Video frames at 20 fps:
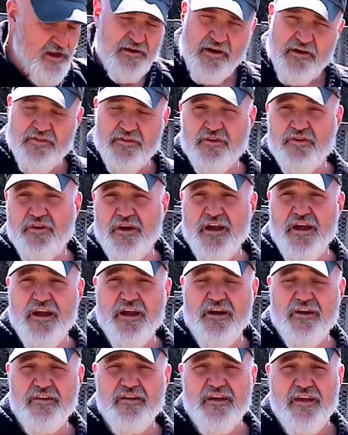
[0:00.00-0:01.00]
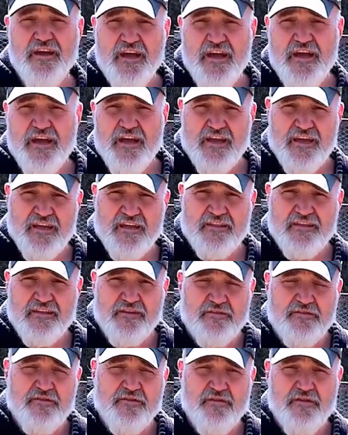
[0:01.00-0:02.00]
the ground, and they'll
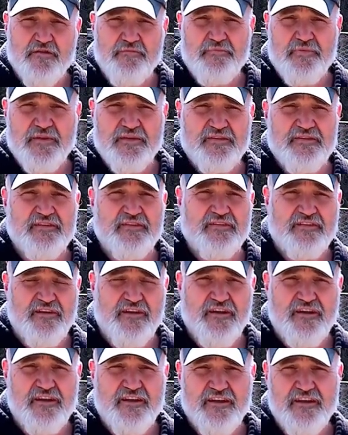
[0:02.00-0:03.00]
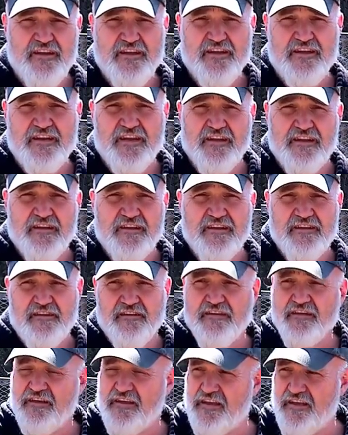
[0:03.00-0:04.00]
do their business on it, and it'll
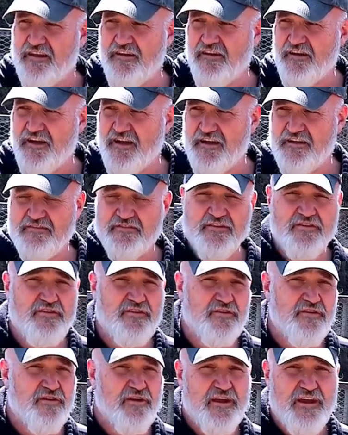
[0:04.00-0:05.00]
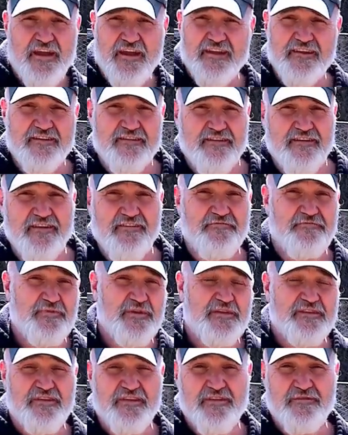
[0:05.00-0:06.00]
get all kinds of good organic stuff
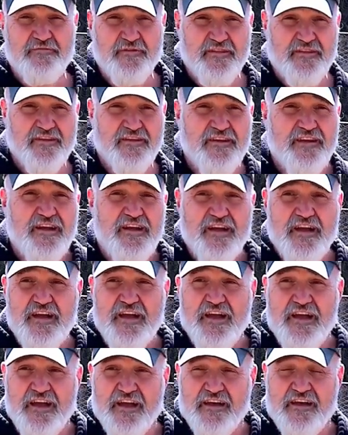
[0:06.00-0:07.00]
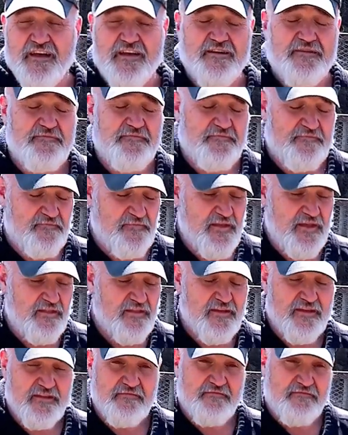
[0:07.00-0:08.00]
mixed in with it, and
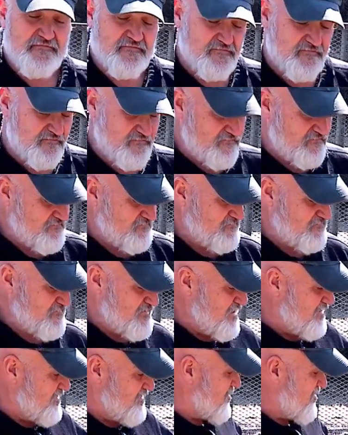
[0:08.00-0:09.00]
then it turns